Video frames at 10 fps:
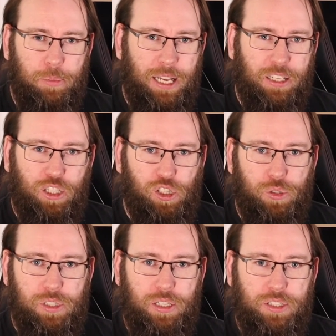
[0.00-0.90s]
black
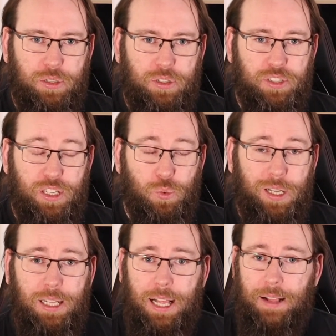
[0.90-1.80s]
Clouson tuners as well.